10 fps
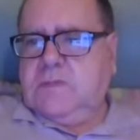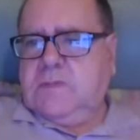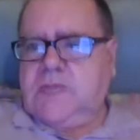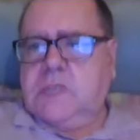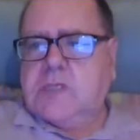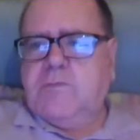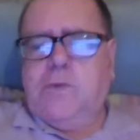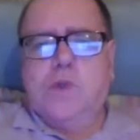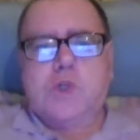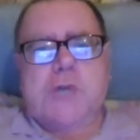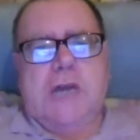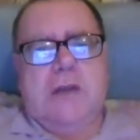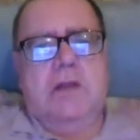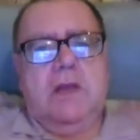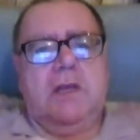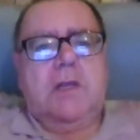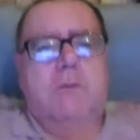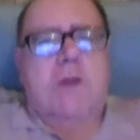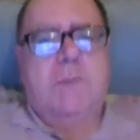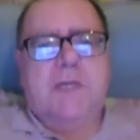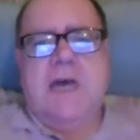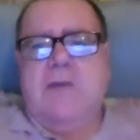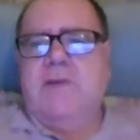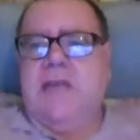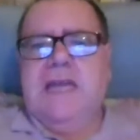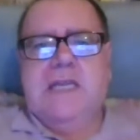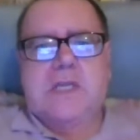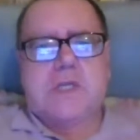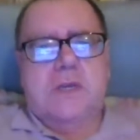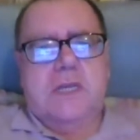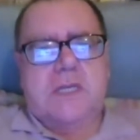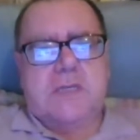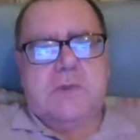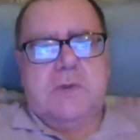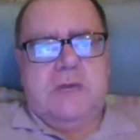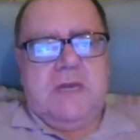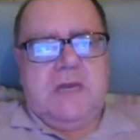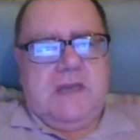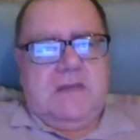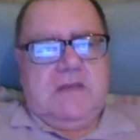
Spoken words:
This is a fun channel. Don't want to be having idiots on this ruining it.